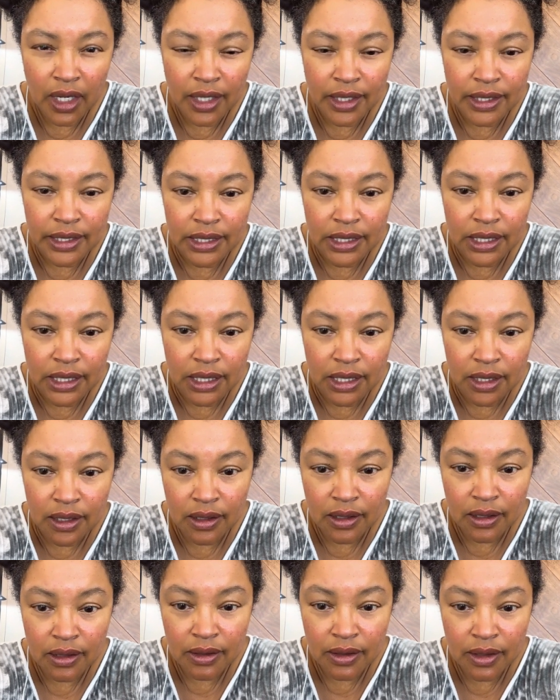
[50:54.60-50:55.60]
It said
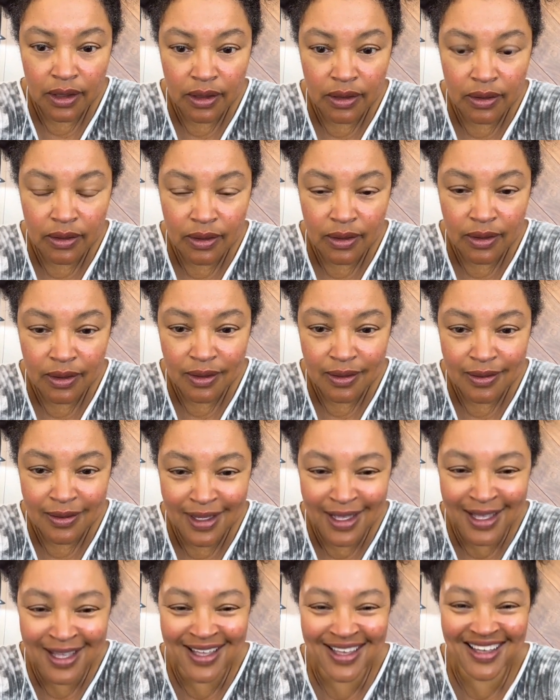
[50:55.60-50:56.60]
I did. Oh,
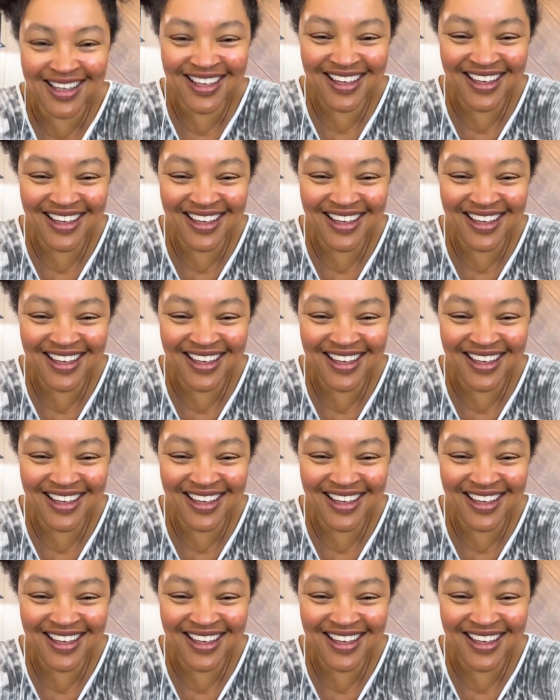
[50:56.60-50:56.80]
no.